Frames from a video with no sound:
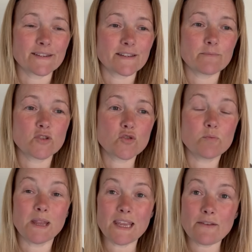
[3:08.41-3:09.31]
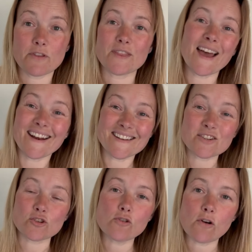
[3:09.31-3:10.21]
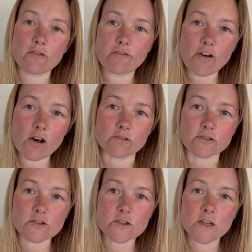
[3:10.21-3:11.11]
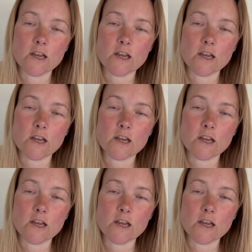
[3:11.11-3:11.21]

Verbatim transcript: seem to believe that that is your fault.